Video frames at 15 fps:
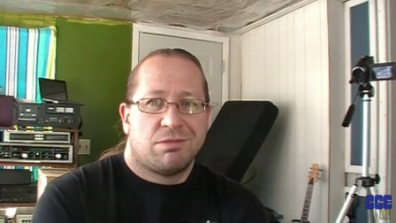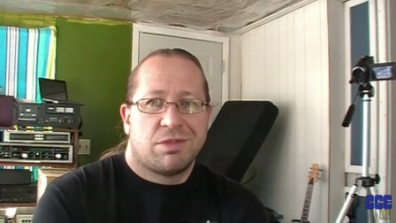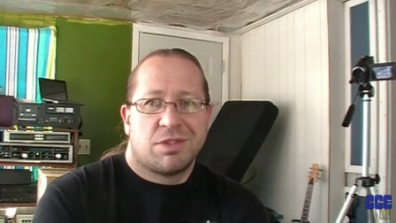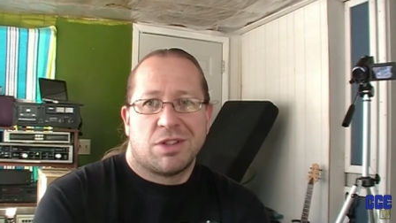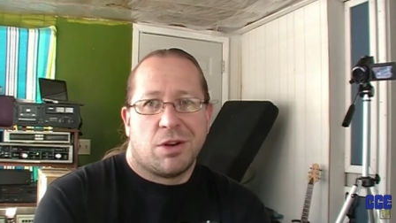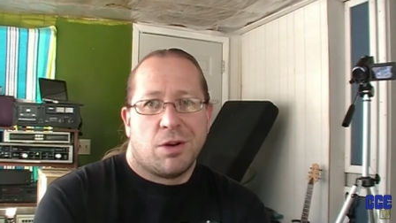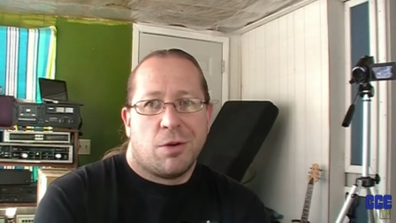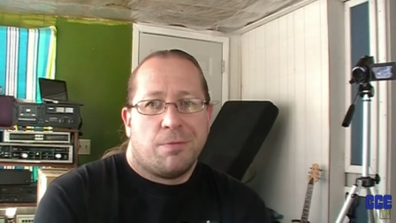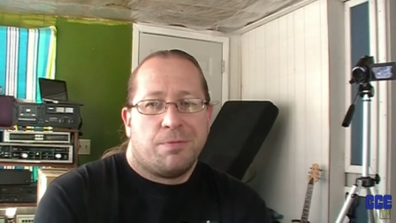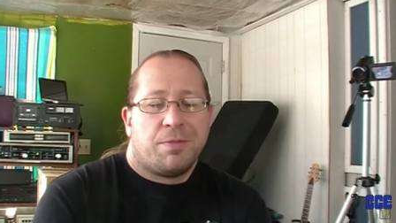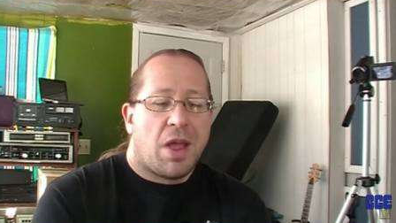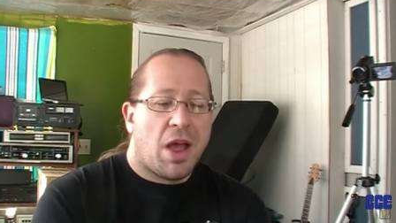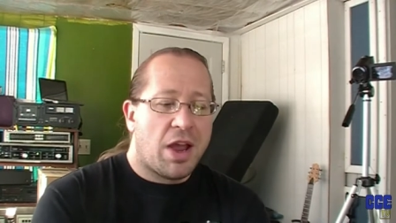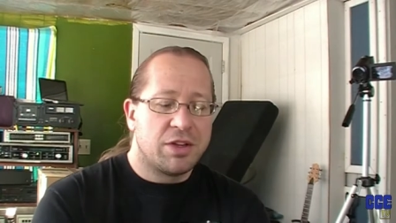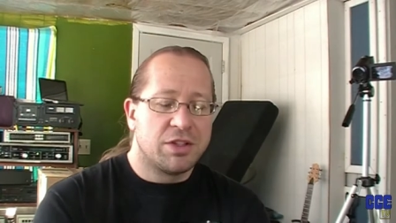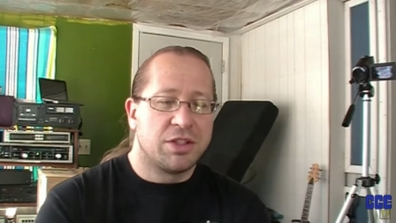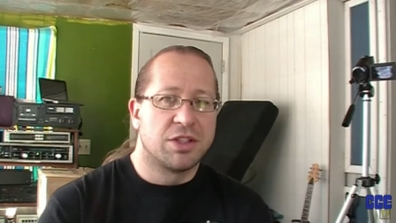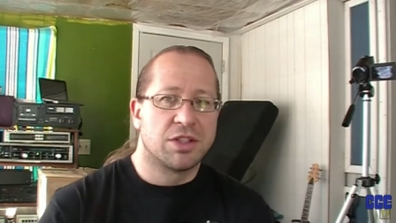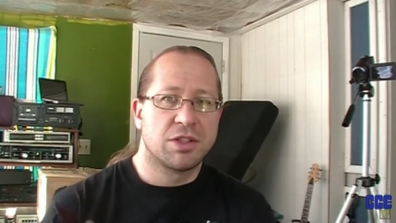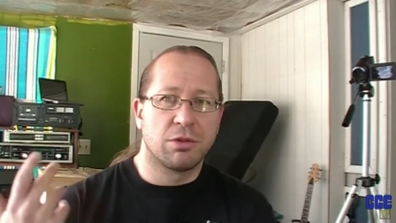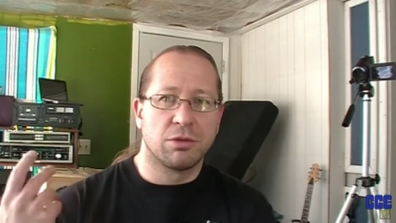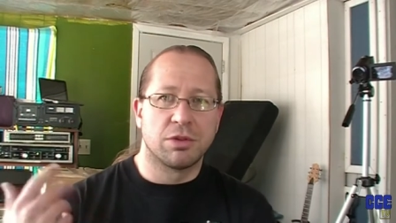So I usually
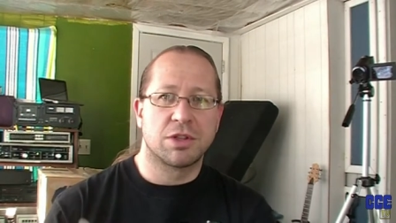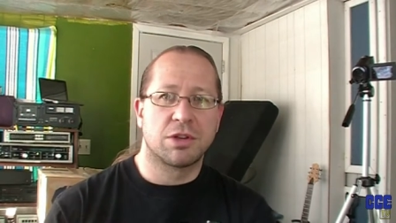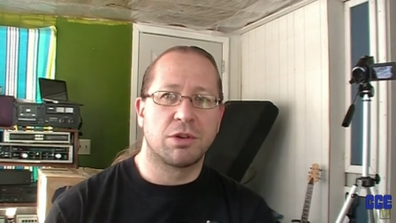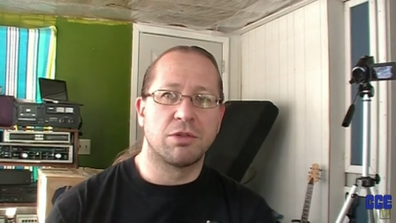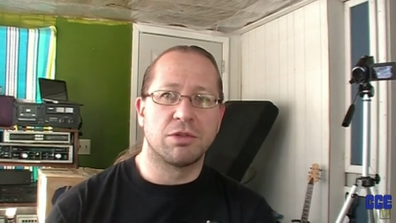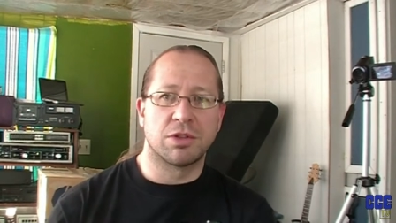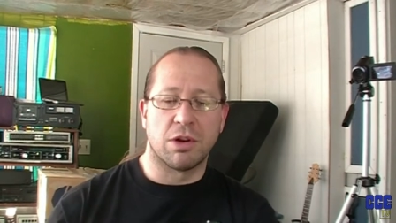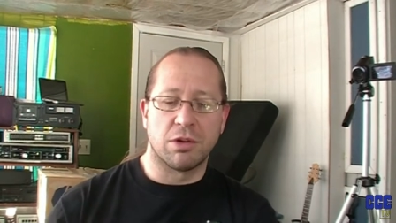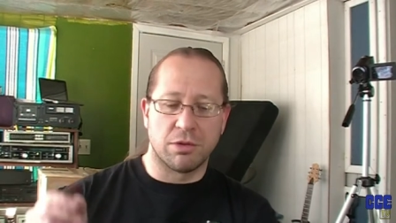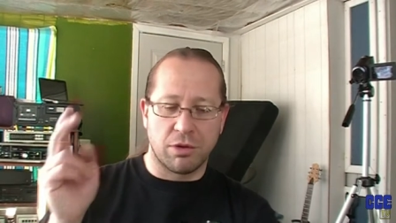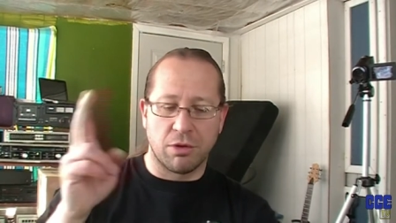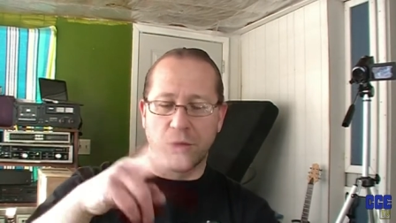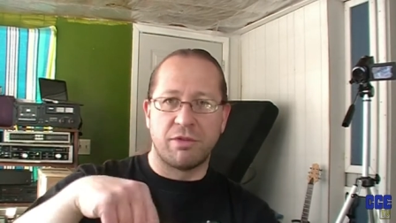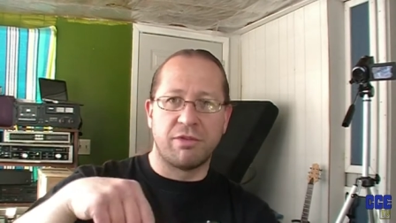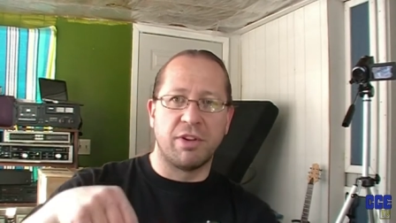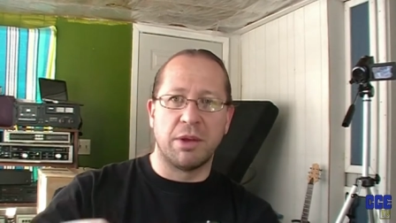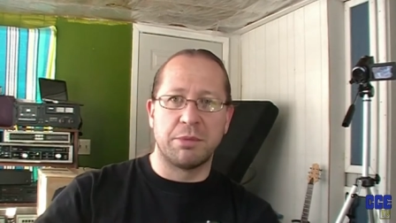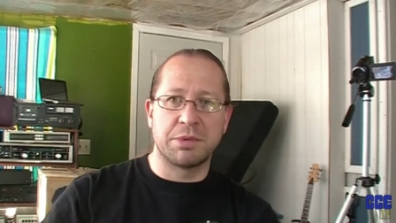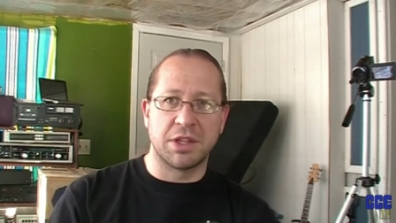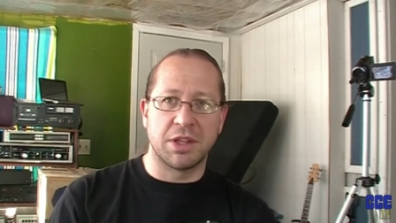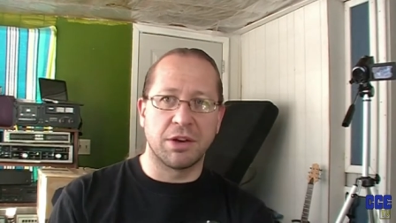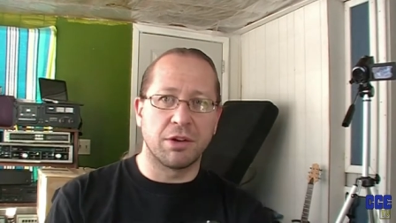just throw the screws out and throw a
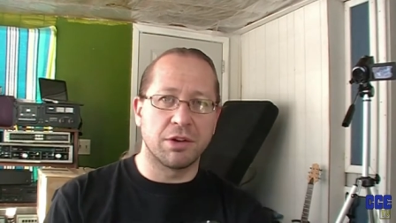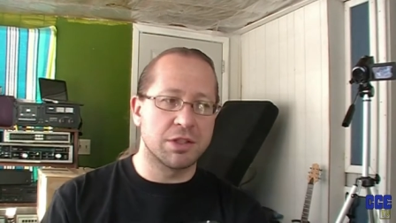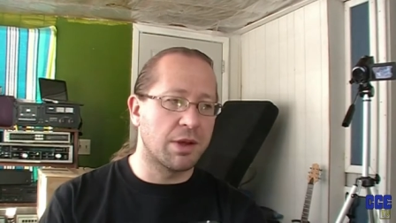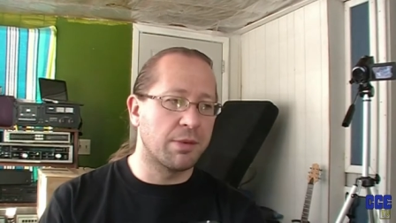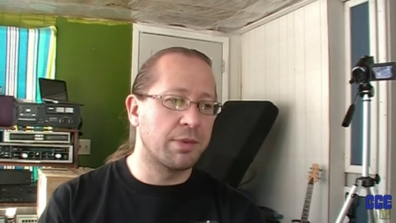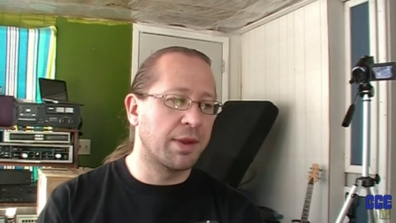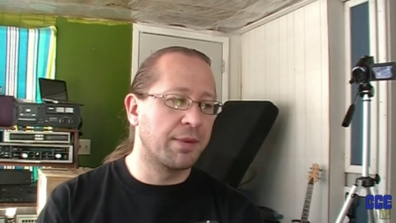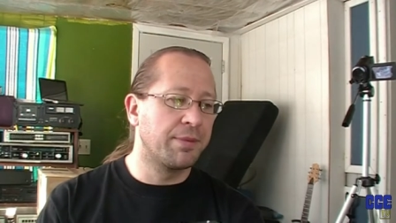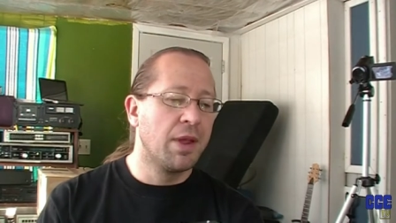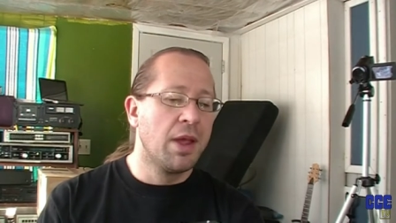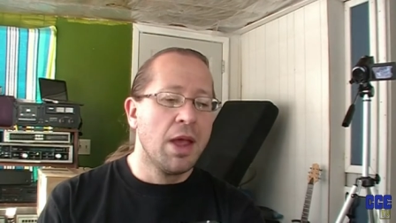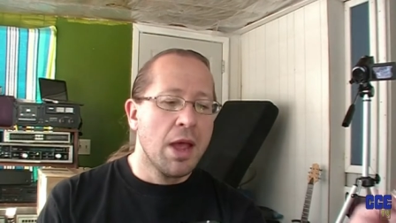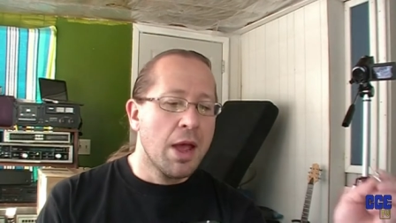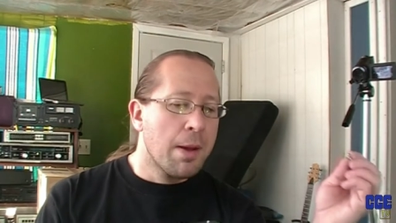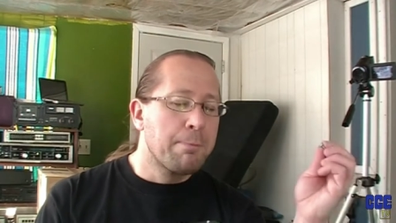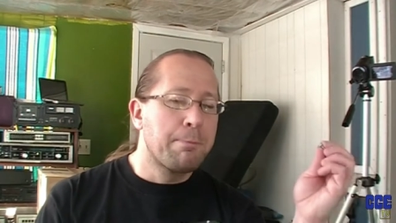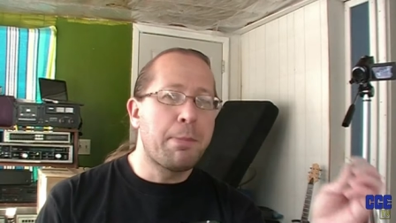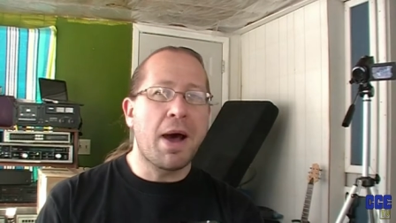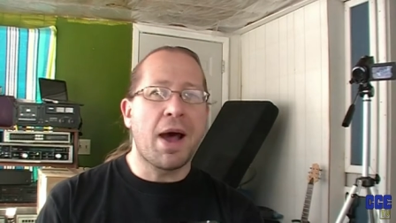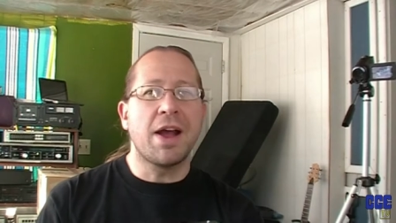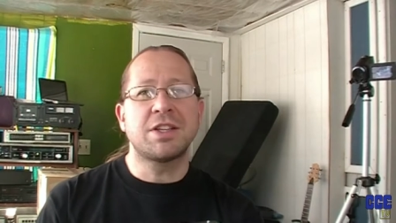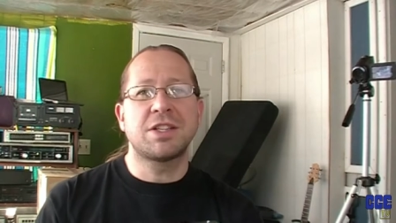Phillips in there or something.
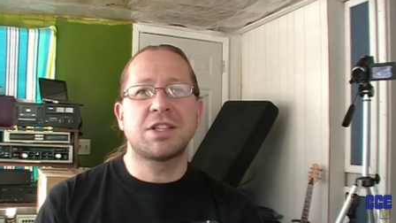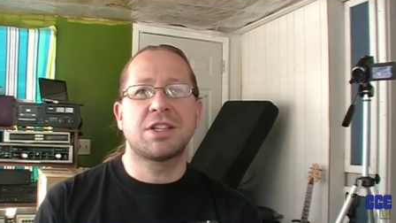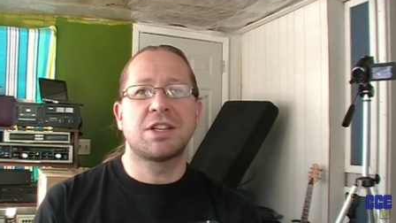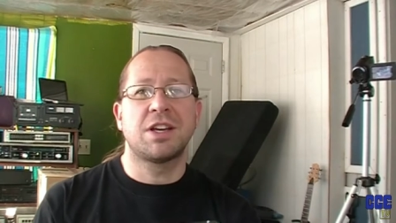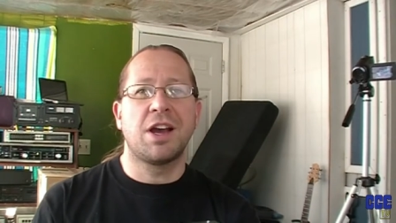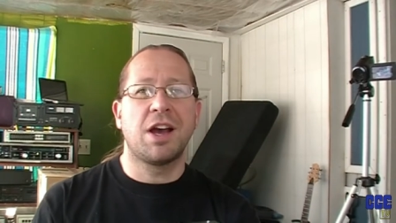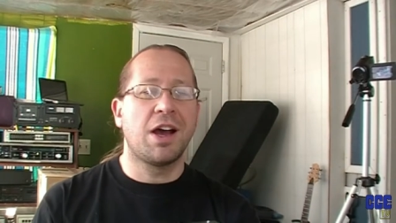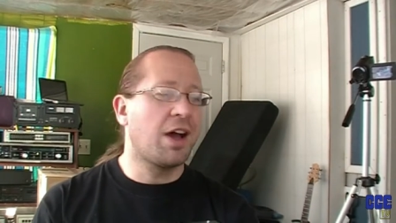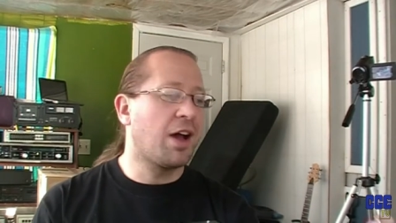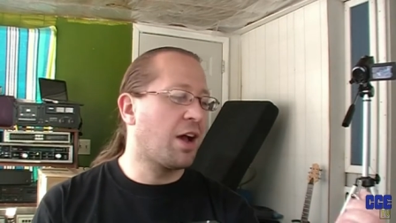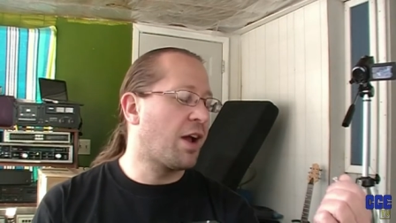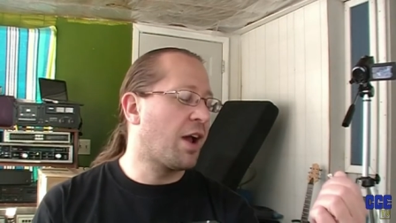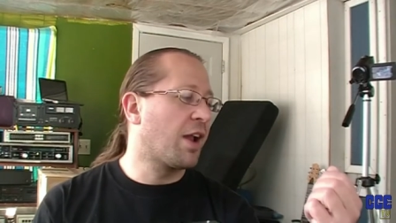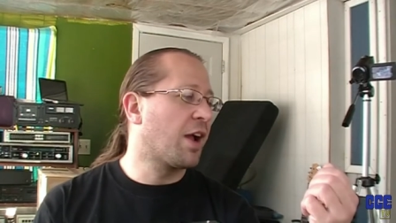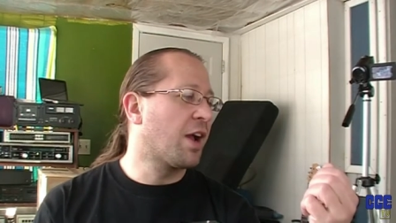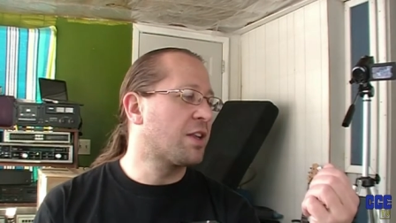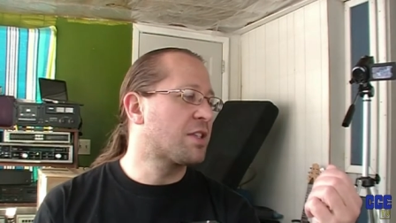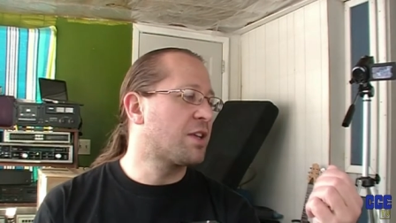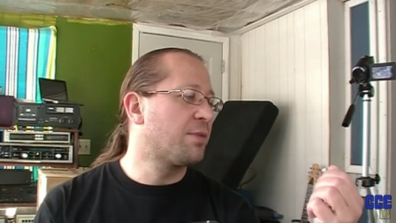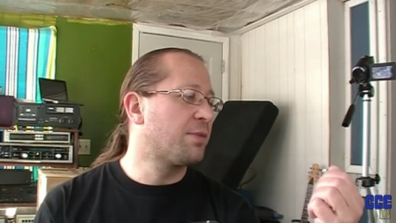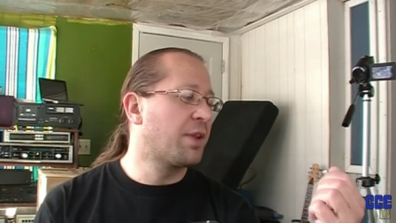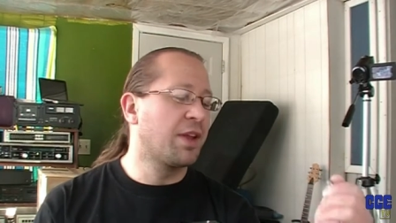But uh, I got
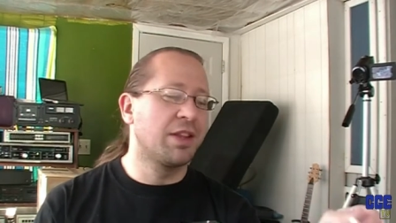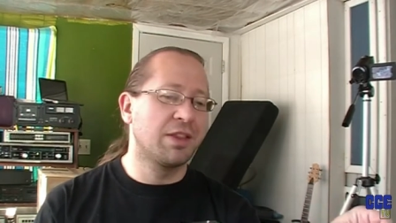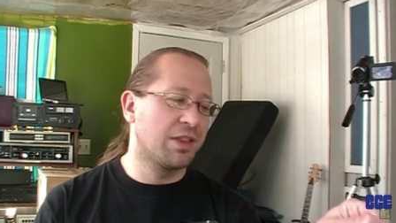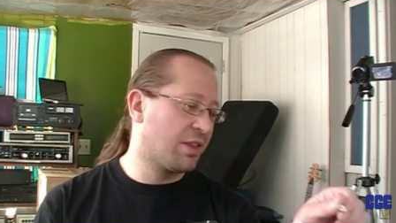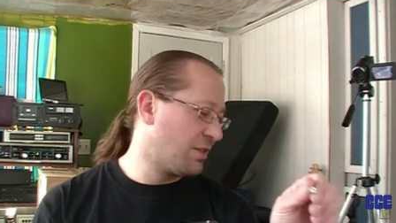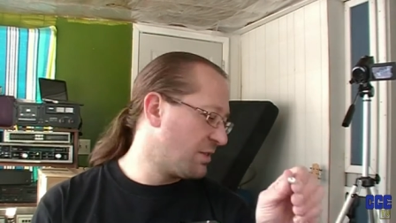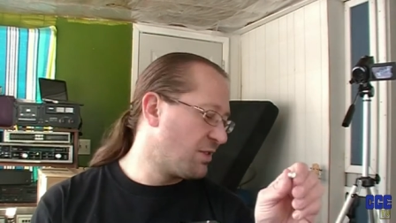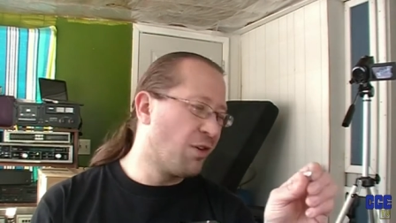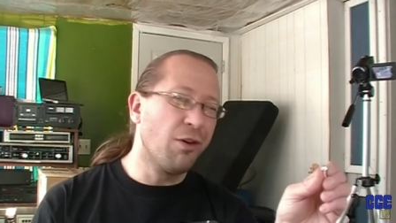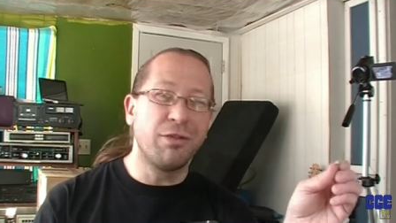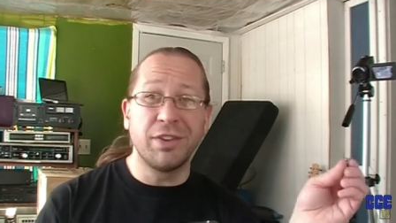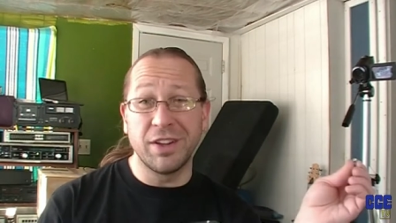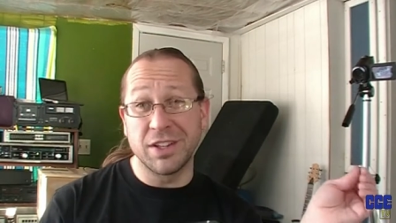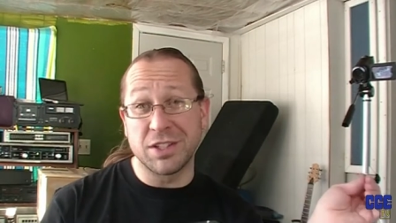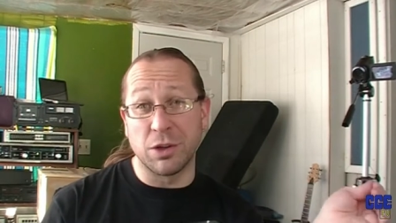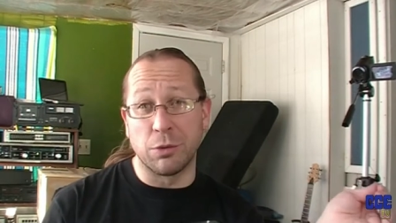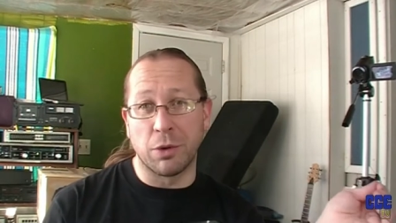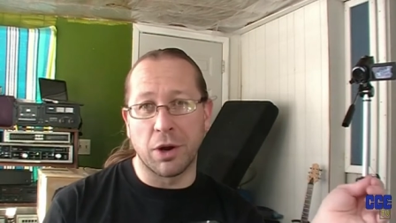something, hopefully this will